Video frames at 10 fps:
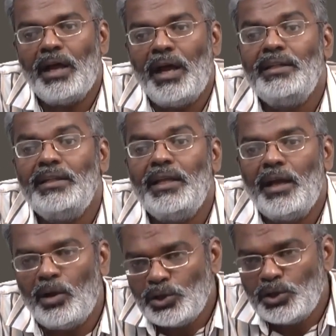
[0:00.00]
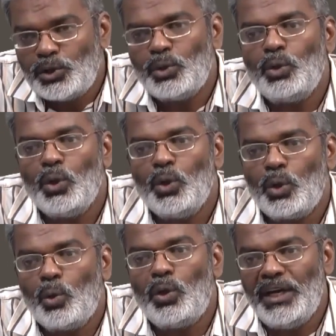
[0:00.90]
and they also
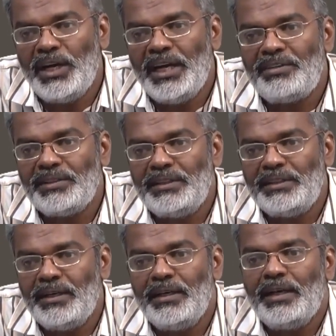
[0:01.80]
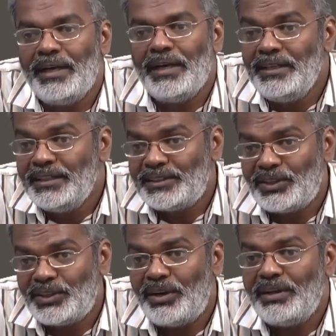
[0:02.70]
correlate with the early
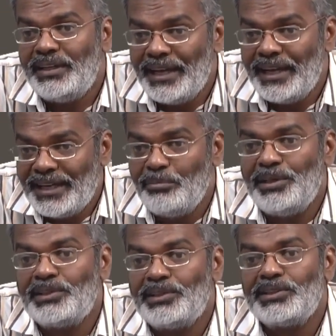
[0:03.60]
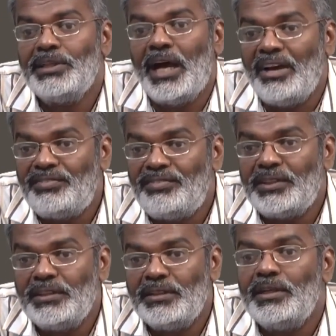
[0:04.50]
historic dynamics after
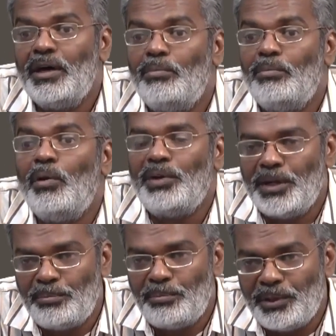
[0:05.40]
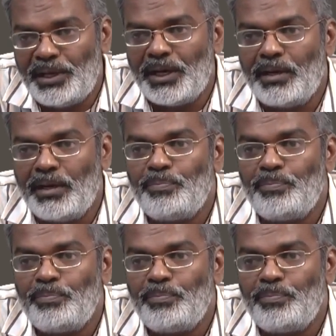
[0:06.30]
the Mauryan period.